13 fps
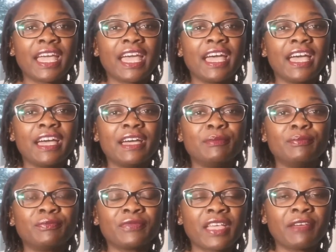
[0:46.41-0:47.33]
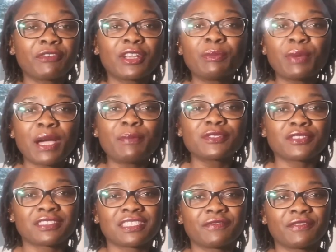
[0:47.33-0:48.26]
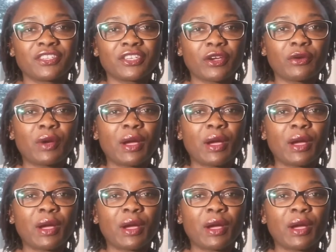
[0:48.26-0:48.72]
and for the purpose of this video